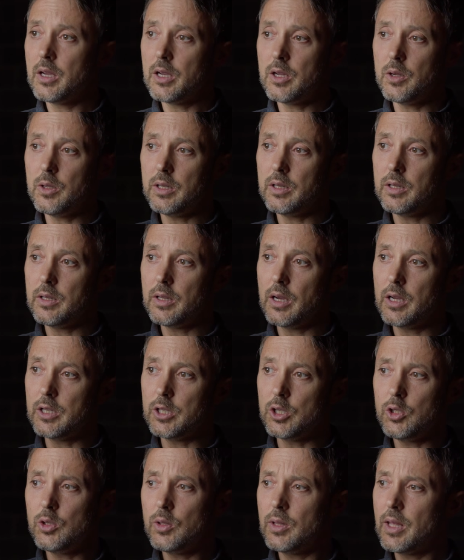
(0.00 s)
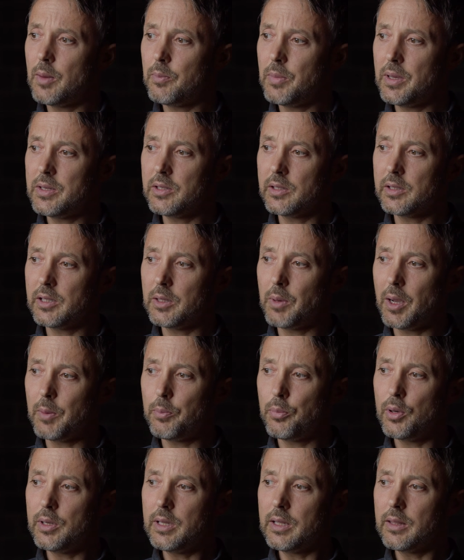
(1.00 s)
And you do that basically by
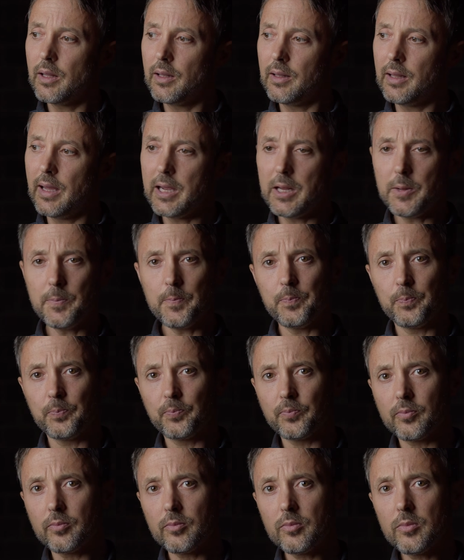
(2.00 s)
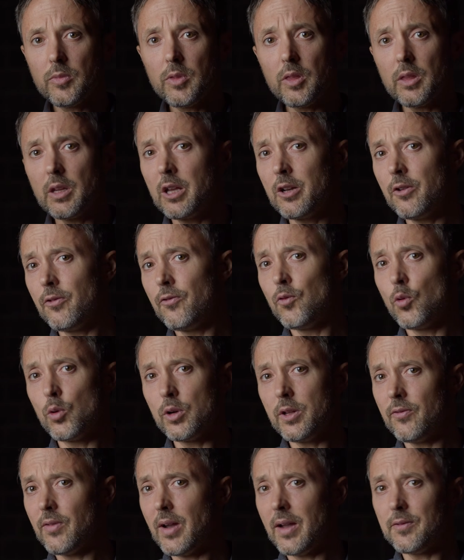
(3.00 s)
putting the light at a
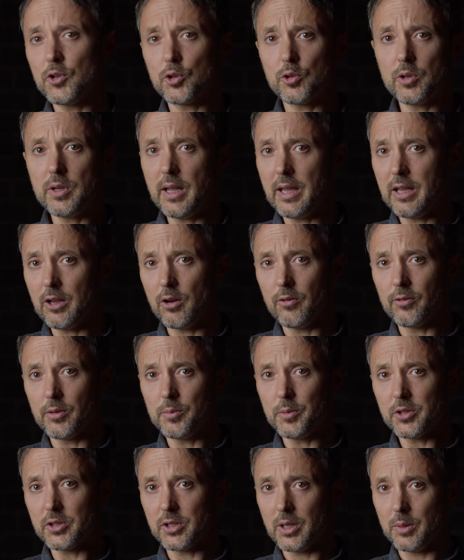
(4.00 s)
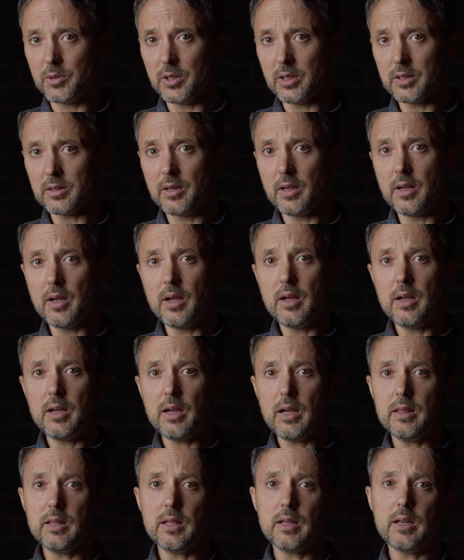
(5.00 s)
45-degree angle from your subject,
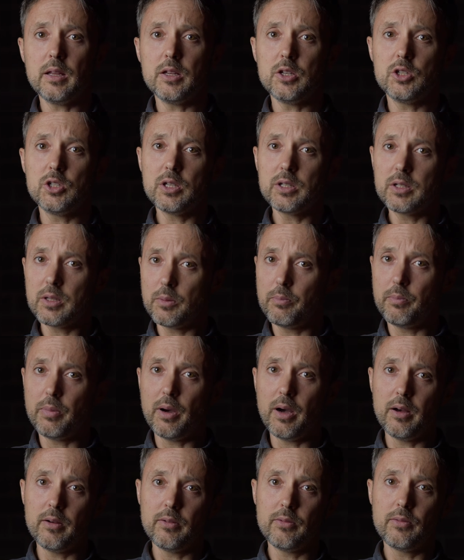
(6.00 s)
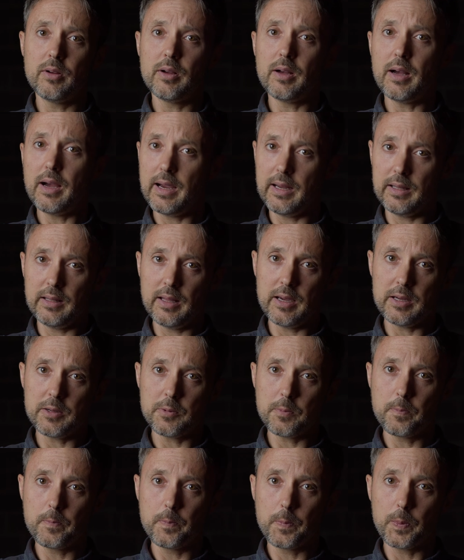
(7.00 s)
and then just above eye line.
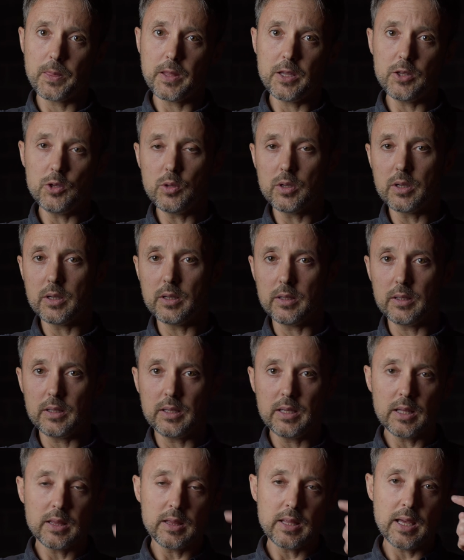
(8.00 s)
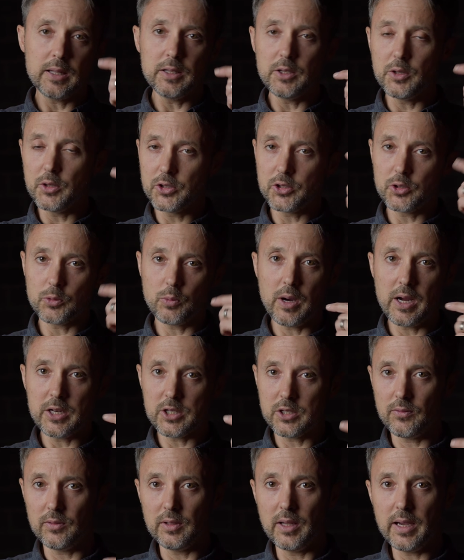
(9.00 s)
And you can get that little
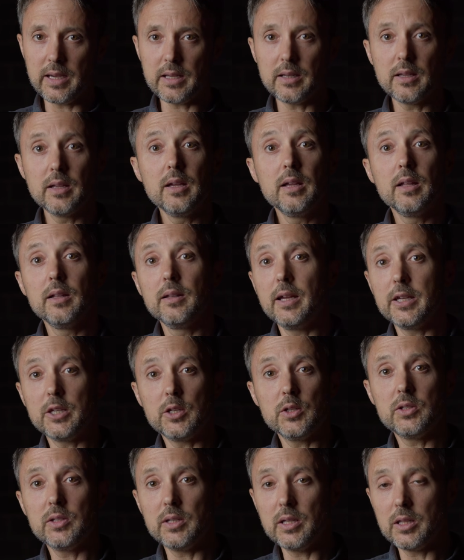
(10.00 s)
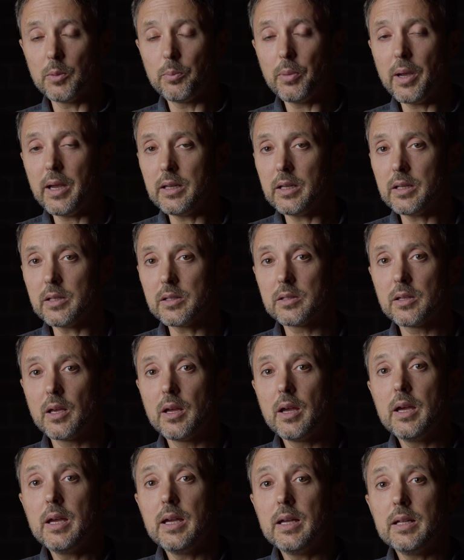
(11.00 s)
swatch of light like you see in the paintings.
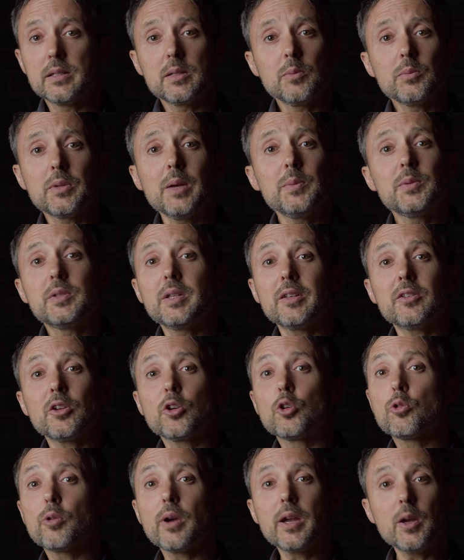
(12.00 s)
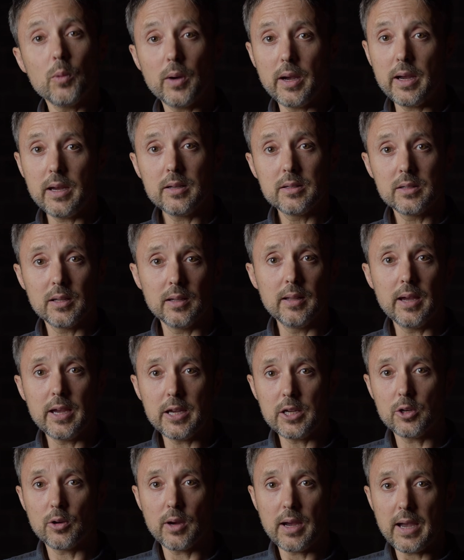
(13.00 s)
And sometimes that's a great way to
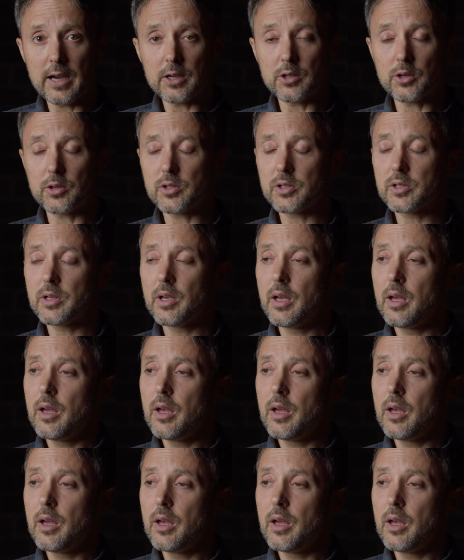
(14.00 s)
light your actors.